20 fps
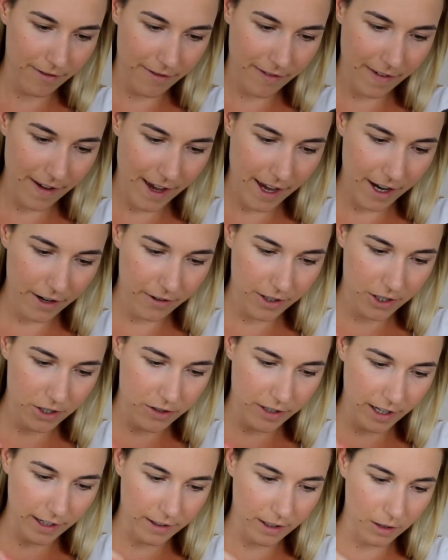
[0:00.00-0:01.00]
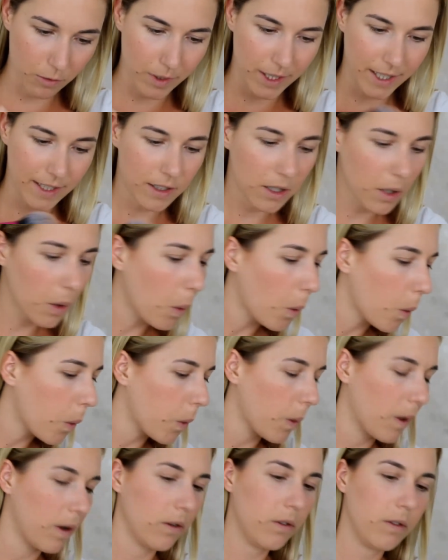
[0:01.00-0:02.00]
very gentle with it.
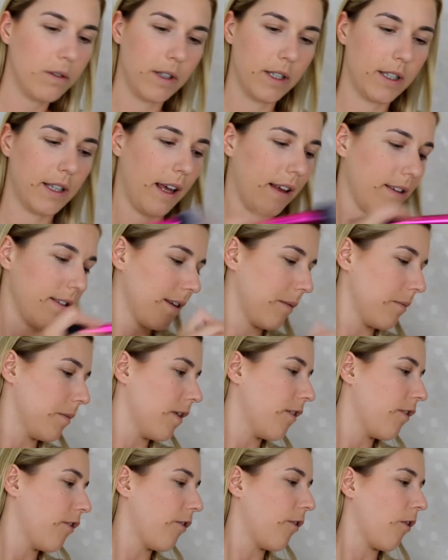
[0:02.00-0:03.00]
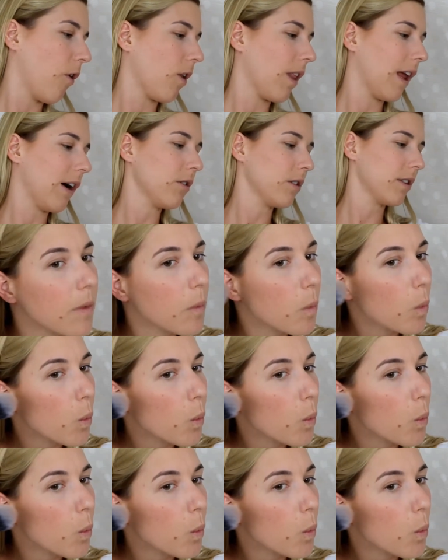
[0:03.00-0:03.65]
Oh, it has some fallout.